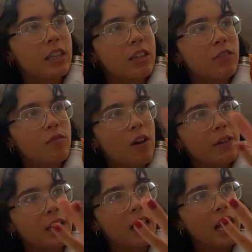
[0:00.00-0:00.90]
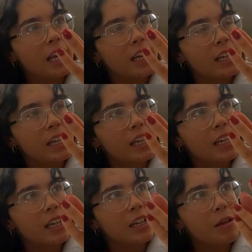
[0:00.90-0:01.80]
very like
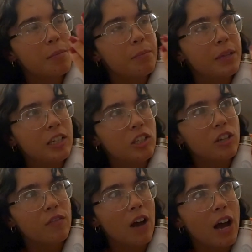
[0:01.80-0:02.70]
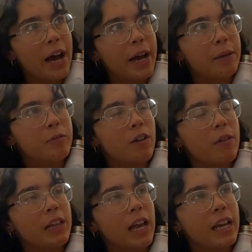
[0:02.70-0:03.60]
beachy vibes,
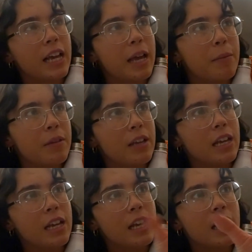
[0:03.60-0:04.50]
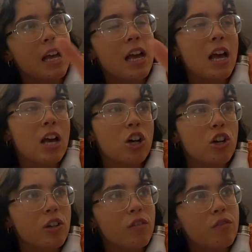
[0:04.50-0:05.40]
very like hippie,
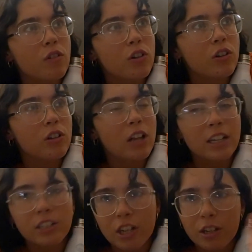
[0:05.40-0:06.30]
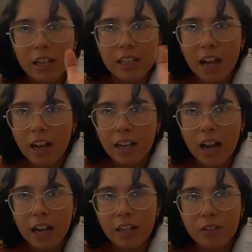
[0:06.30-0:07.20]
colourful, I don't know, like that
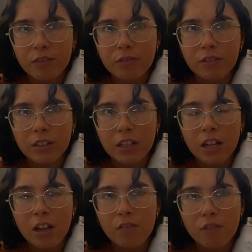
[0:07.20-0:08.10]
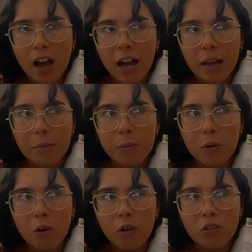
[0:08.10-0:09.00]
kind of vibe.
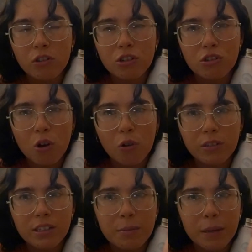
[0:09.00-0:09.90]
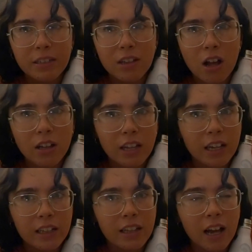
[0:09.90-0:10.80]
But the touristy bits aren't
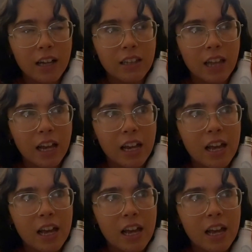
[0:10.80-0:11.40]
like that. Like